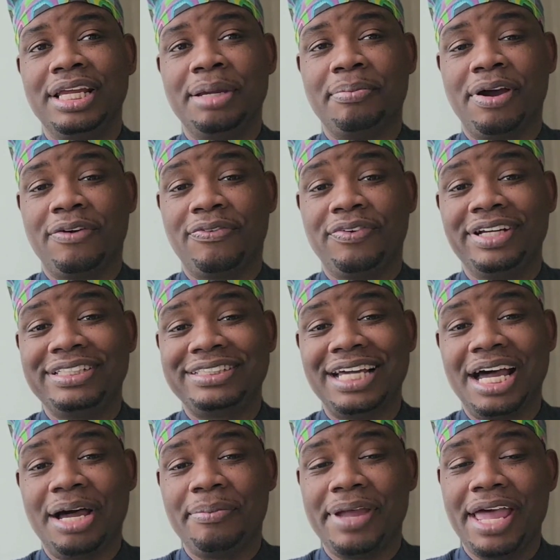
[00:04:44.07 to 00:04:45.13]
in my free
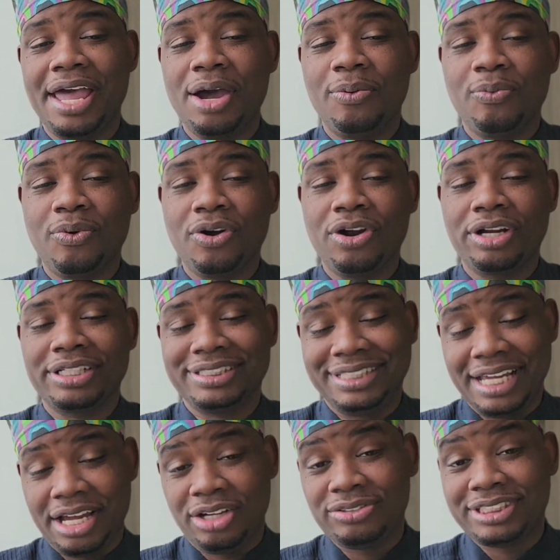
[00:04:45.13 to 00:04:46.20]
time at work,
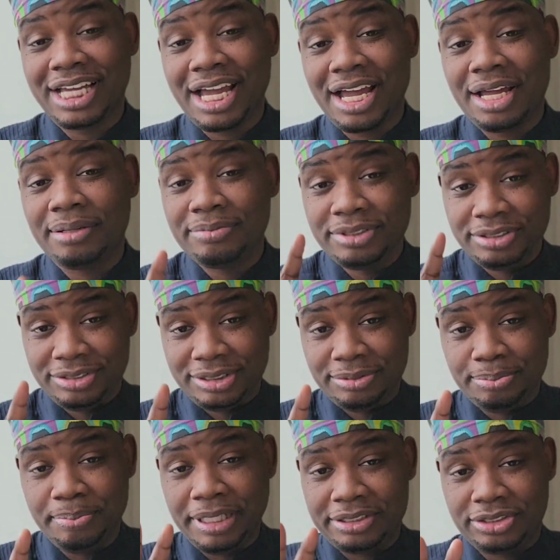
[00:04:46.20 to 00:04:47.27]
downtime.
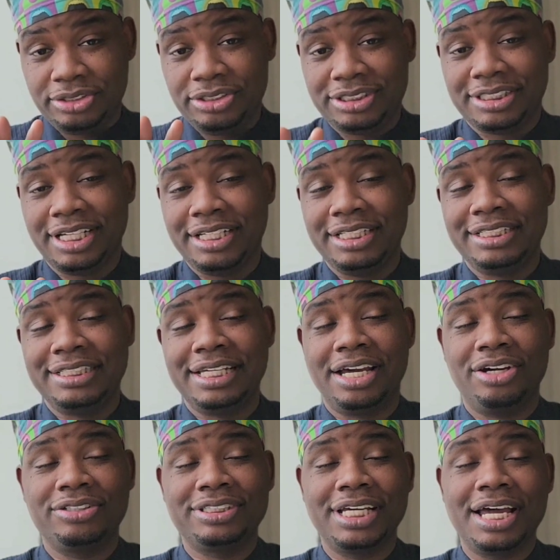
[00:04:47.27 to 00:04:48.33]
Make sure you study in
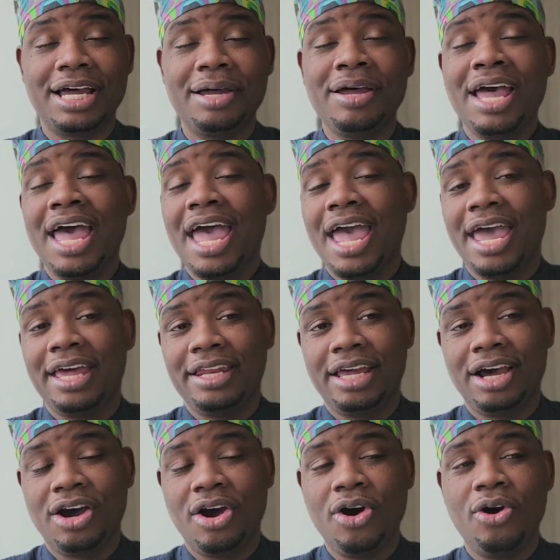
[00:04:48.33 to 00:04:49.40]
downtime and
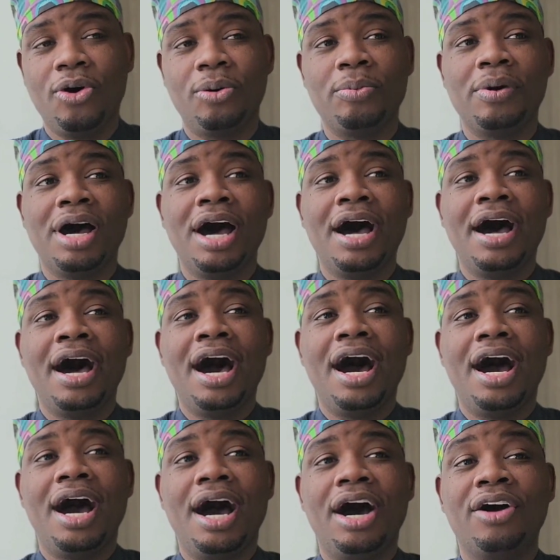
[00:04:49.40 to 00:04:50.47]
at home.
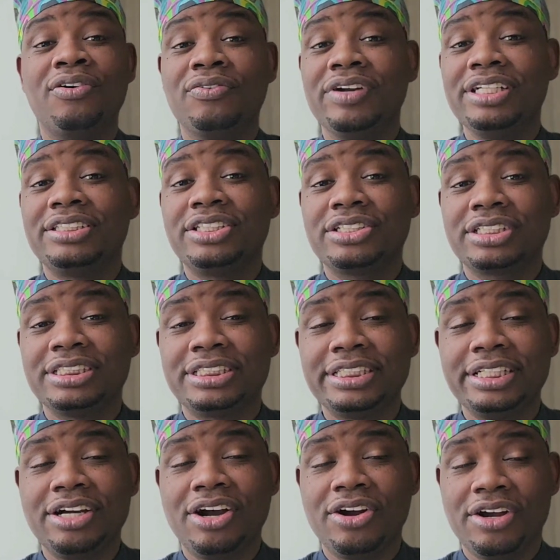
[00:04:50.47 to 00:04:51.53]
Retook the
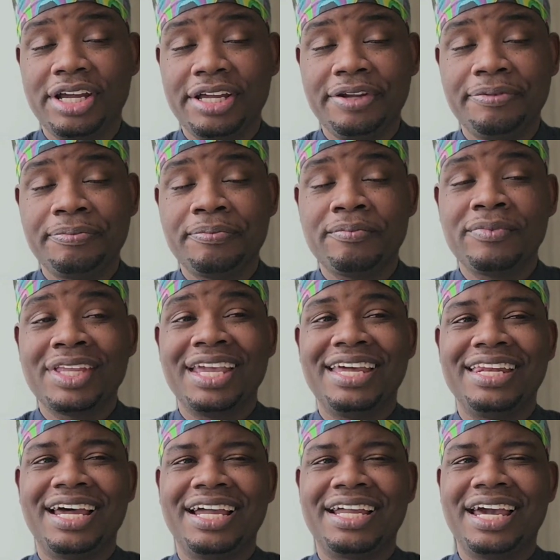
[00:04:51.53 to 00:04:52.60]
GRE,
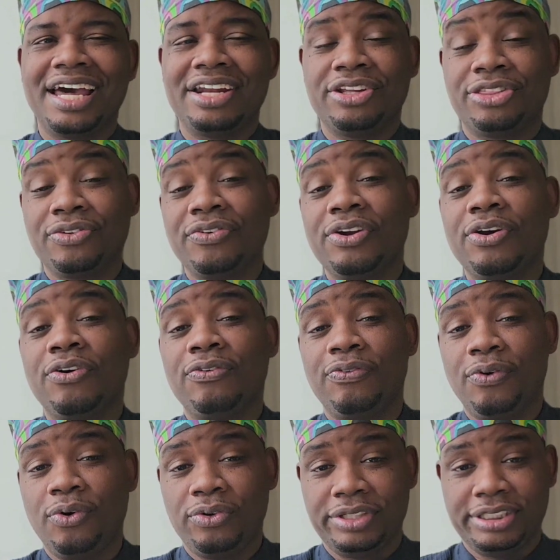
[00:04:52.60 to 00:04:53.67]
and I got a
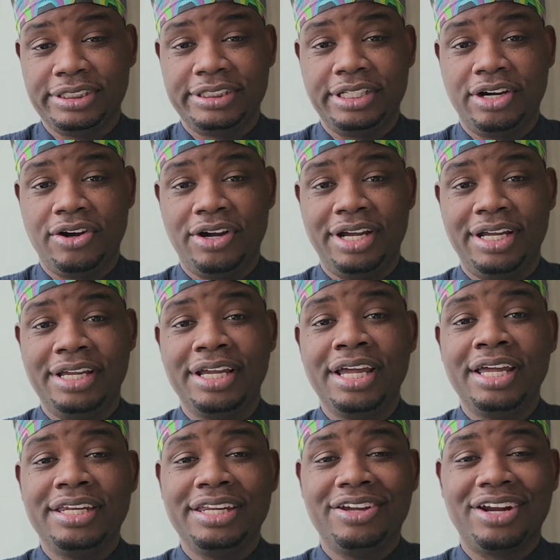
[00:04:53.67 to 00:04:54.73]
304 on the GRE.
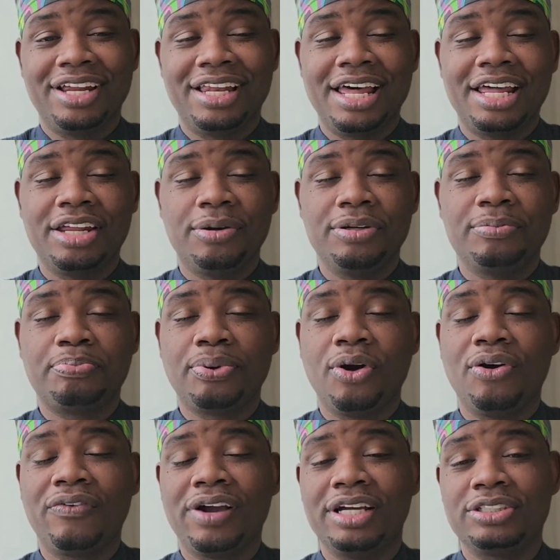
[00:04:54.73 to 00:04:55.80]
Now, a lot of
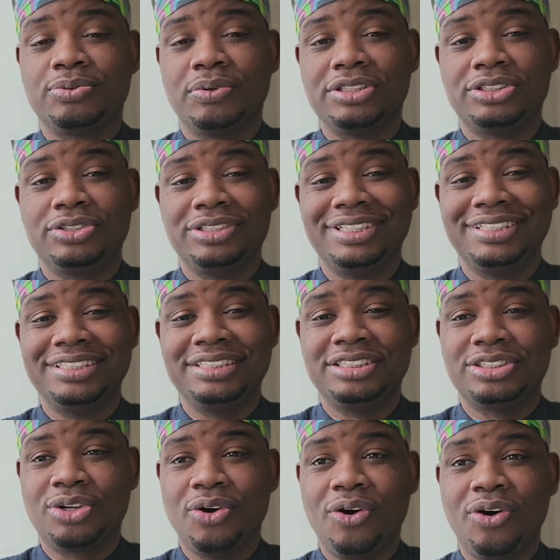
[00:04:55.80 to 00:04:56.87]
programs want you to
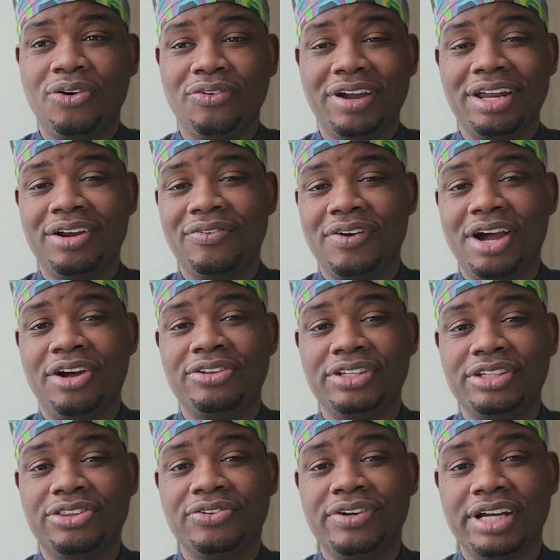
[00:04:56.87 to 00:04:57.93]
score right around
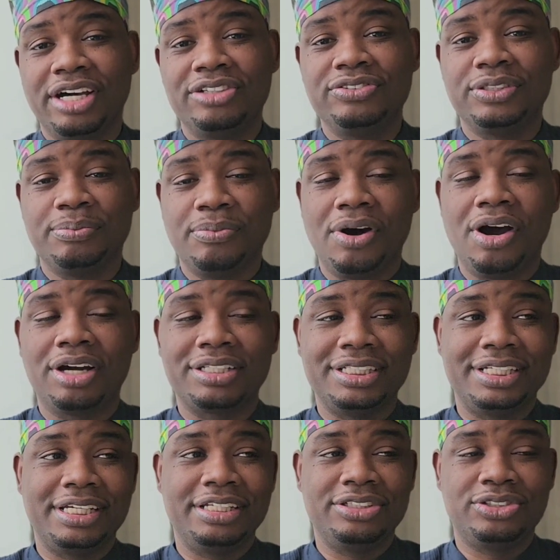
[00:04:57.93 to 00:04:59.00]
the 300 mark
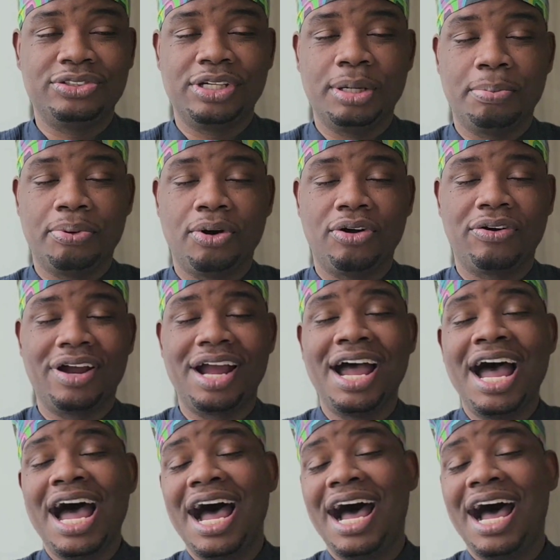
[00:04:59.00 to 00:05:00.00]
to get into their program.